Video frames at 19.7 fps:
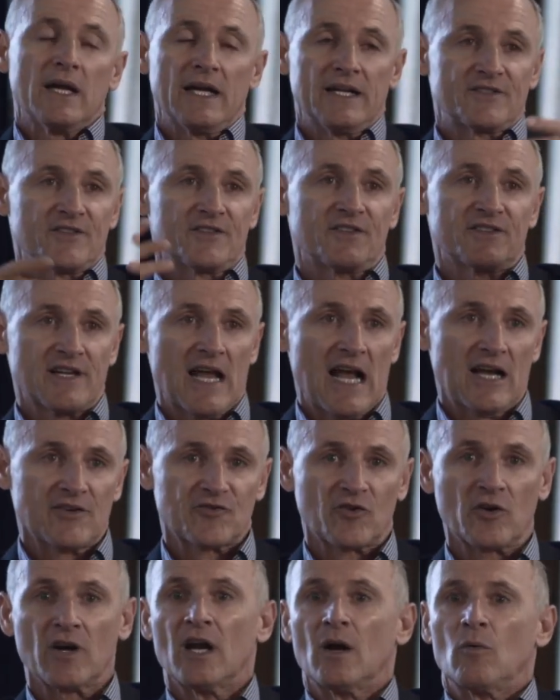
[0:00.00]
It's a
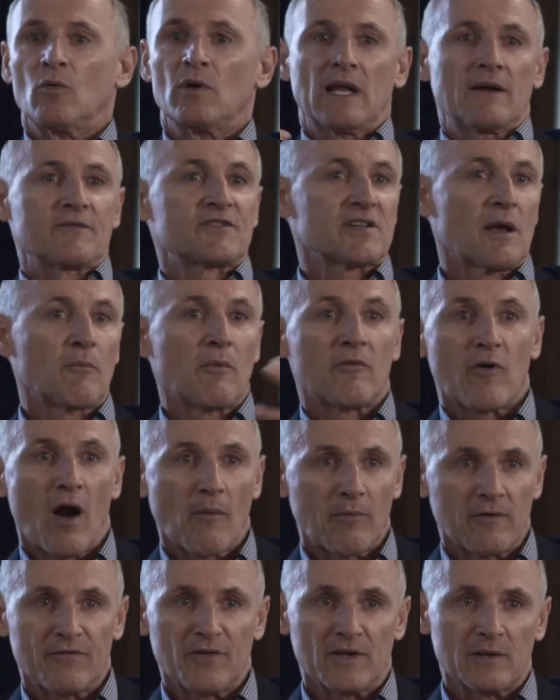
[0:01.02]
disaster. We'll have some of
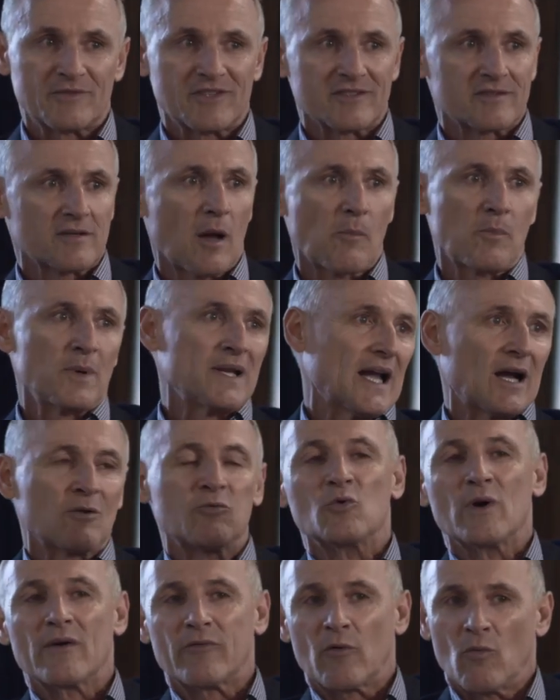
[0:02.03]
Robin Phillips's company,
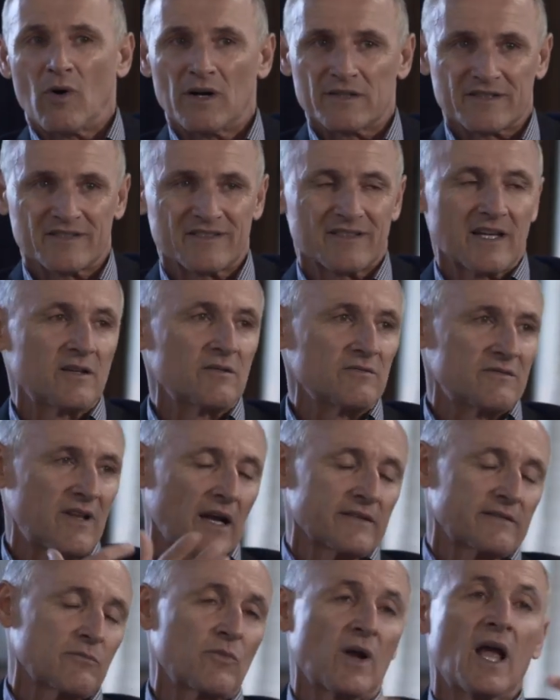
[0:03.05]
whoever wants to stay, who
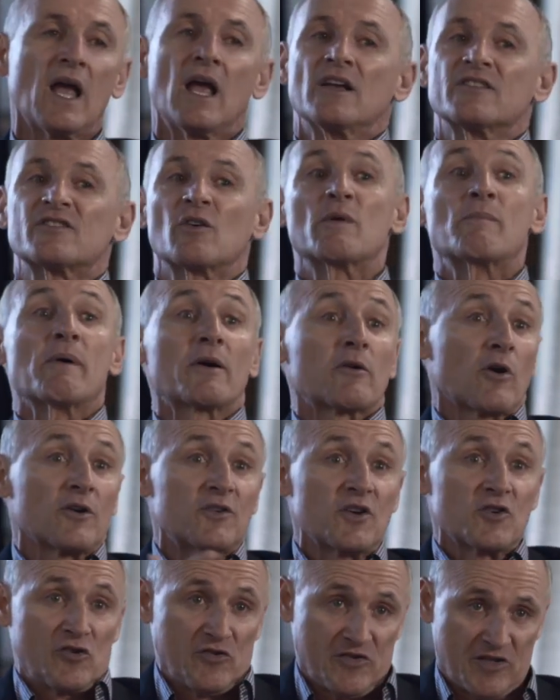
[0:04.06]
doesn't. So we better
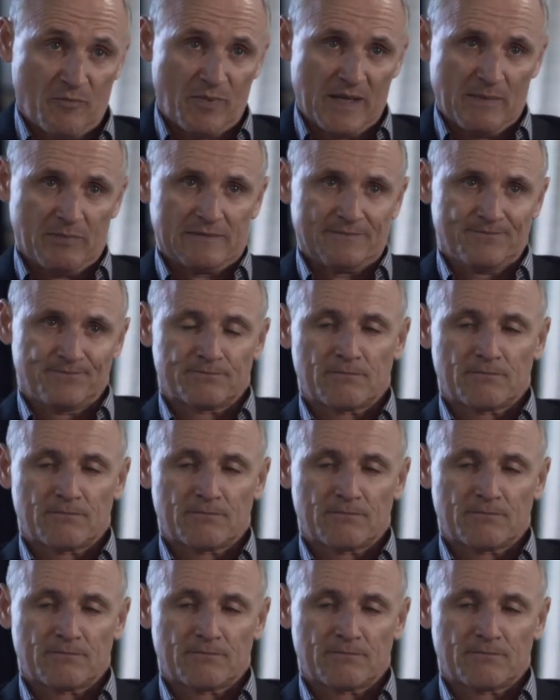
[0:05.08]
audition some people.